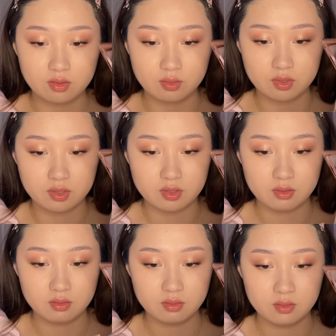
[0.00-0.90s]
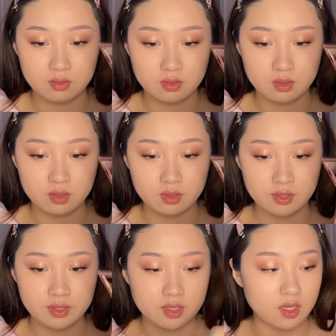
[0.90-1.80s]
I'm just
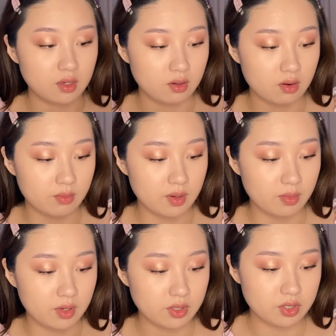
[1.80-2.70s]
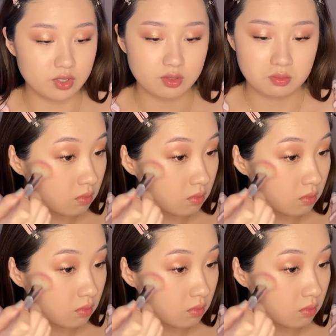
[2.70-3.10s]
taking it on my brush.